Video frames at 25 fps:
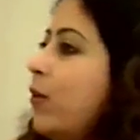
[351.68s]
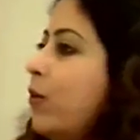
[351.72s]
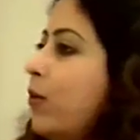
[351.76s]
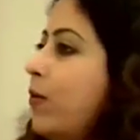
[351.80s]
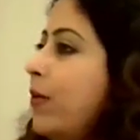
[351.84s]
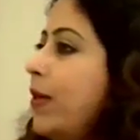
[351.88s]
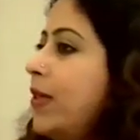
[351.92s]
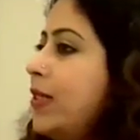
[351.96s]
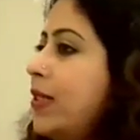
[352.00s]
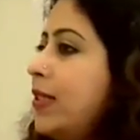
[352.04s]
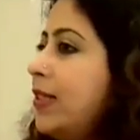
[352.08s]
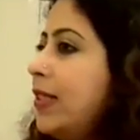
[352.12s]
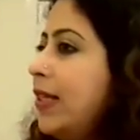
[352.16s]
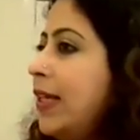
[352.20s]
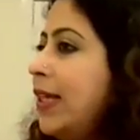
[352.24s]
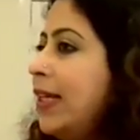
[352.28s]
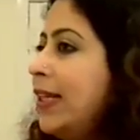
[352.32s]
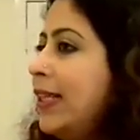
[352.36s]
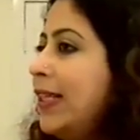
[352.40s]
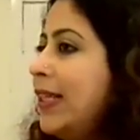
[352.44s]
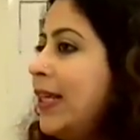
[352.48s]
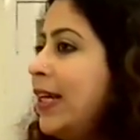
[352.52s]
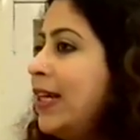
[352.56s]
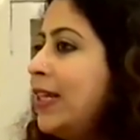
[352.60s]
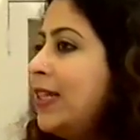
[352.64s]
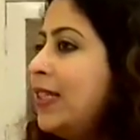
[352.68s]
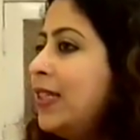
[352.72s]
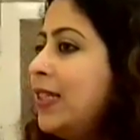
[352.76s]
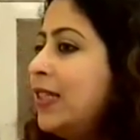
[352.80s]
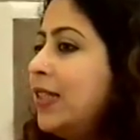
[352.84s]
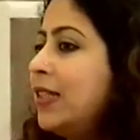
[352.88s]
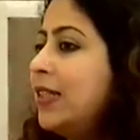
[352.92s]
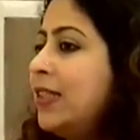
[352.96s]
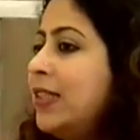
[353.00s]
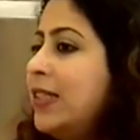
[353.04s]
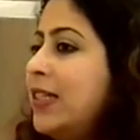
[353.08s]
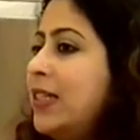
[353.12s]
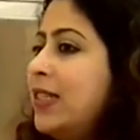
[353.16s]
always think that
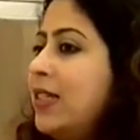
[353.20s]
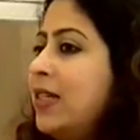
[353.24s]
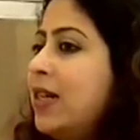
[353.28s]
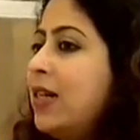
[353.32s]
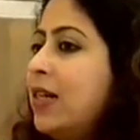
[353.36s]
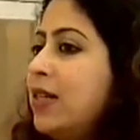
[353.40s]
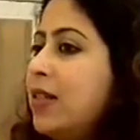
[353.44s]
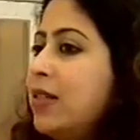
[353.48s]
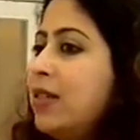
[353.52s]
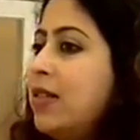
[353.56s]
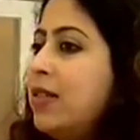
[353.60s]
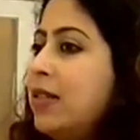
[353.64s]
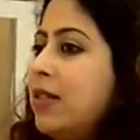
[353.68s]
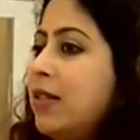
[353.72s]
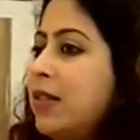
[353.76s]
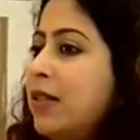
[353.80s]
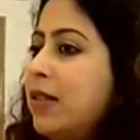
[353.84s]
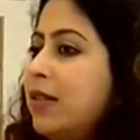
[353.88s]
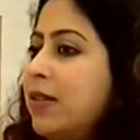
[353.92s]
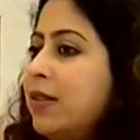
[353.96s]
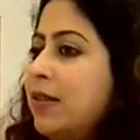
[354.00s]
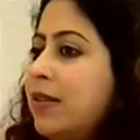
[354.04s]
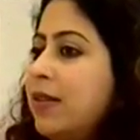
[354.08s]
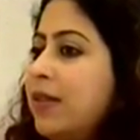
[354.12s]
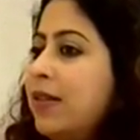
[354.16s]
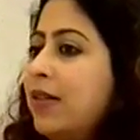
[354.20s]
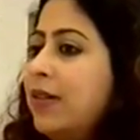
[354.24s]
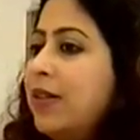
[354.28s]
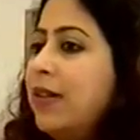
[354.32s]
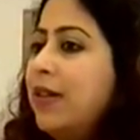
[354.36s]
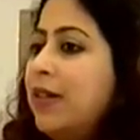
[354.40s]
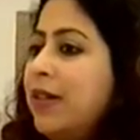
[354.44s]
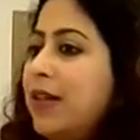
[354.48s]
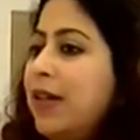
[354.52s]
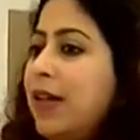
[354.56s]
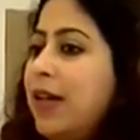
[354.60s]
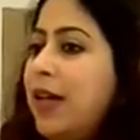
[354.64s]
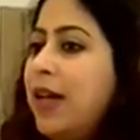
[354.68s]
disaster
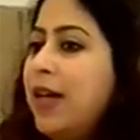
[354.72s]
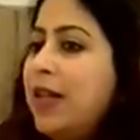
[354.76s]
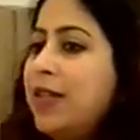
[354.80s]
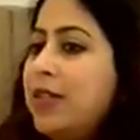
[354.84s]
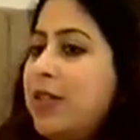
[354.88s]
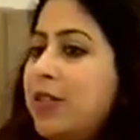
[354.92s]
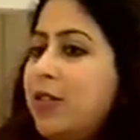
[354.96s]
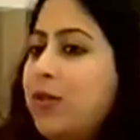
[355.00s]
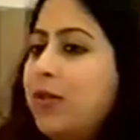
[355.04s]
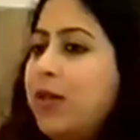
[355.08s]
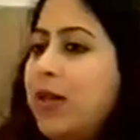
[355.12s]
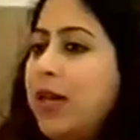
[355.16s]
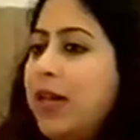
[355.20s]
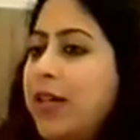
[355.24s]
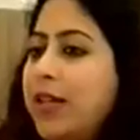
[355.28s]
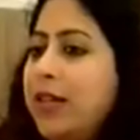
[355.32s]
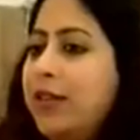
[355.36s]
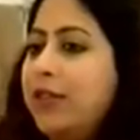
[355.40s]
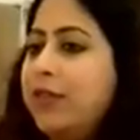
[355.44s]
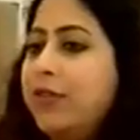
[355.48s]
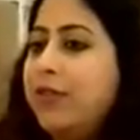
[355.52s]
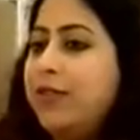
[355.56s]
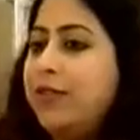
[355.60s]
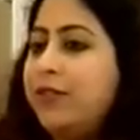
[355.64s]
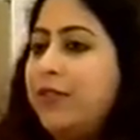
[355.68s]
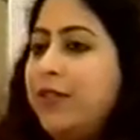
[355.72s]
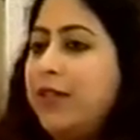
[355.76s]
has to kind of